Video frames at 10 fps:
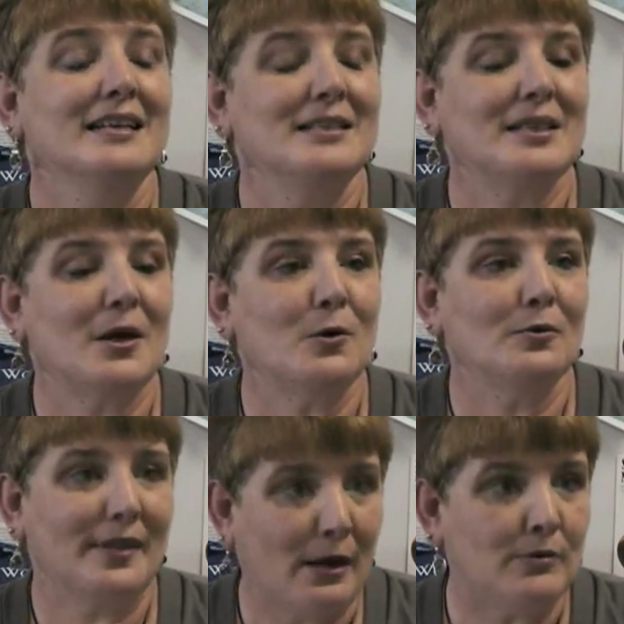So
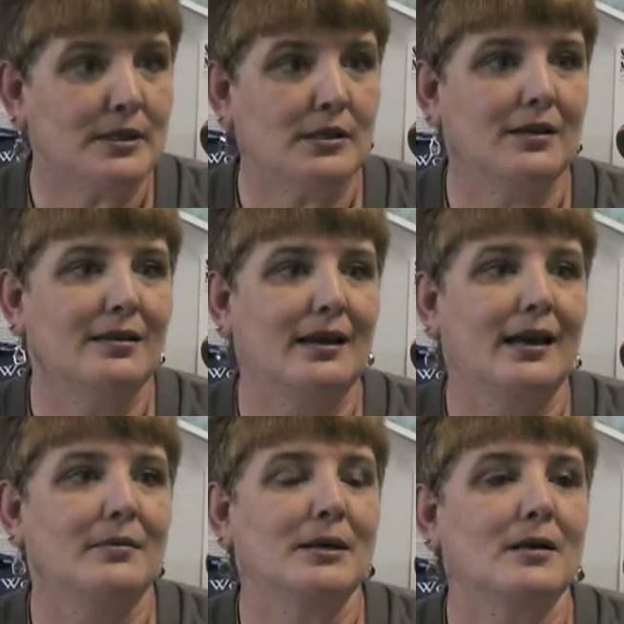that was a good
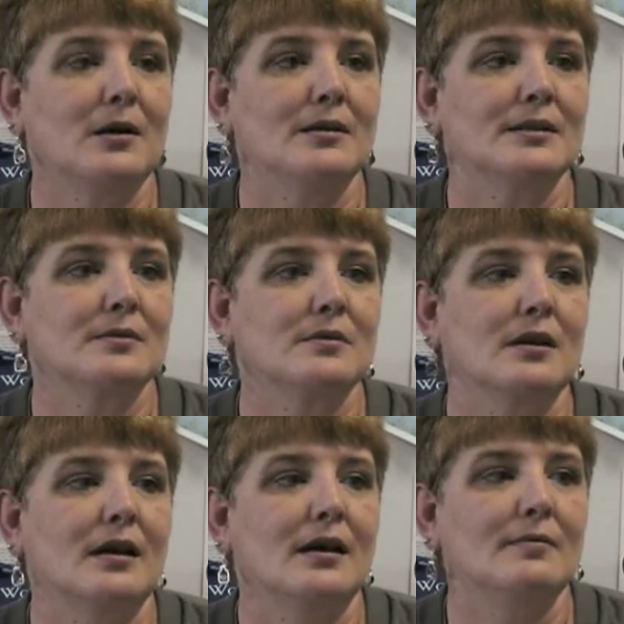thing because
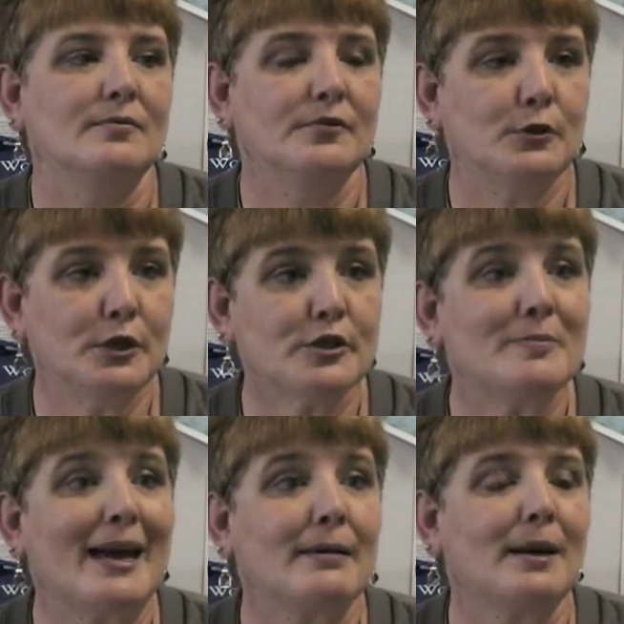a few years
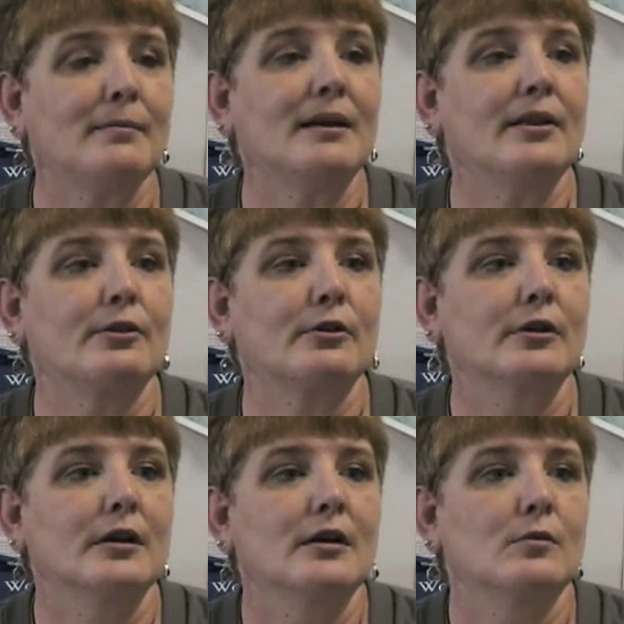back, my mother
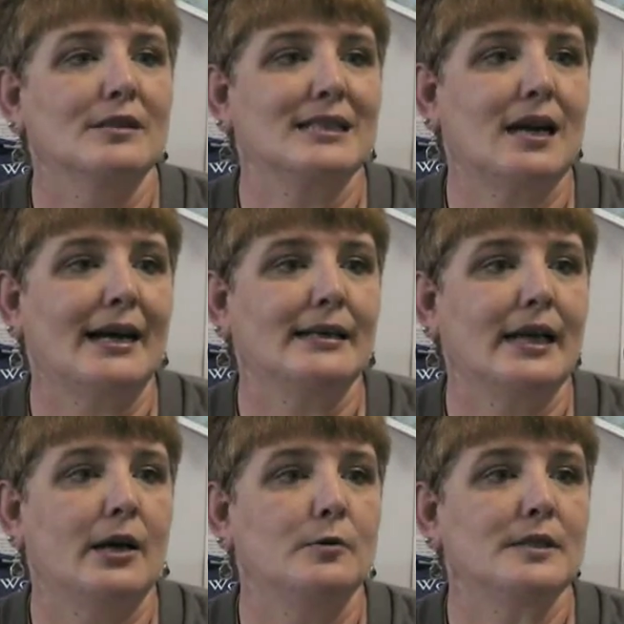was
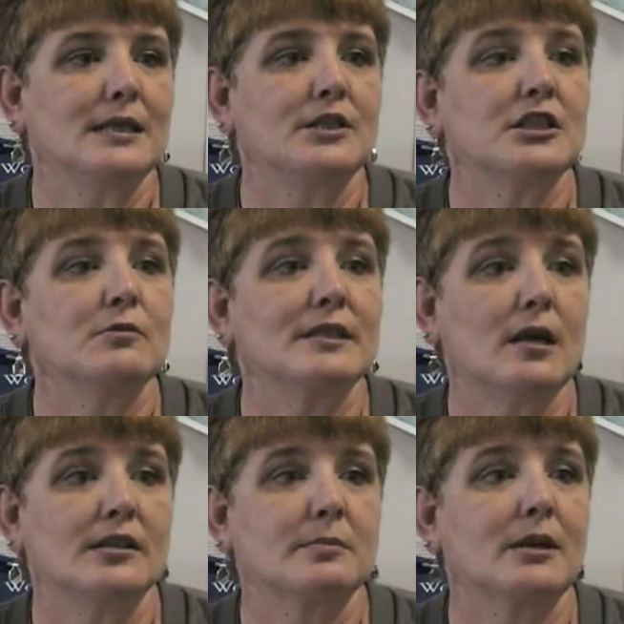diagnosed and she was
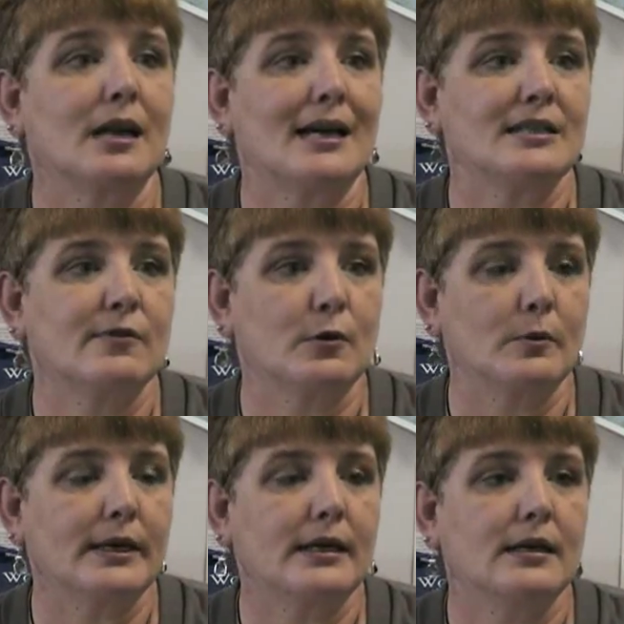hospitalized for
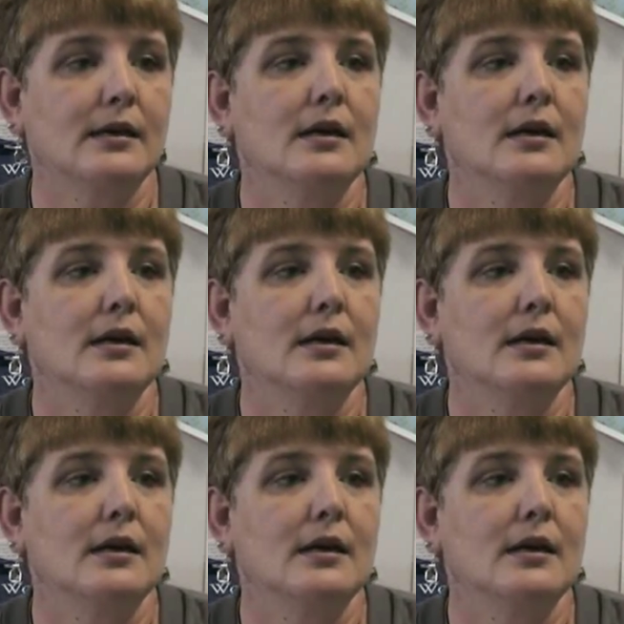a week.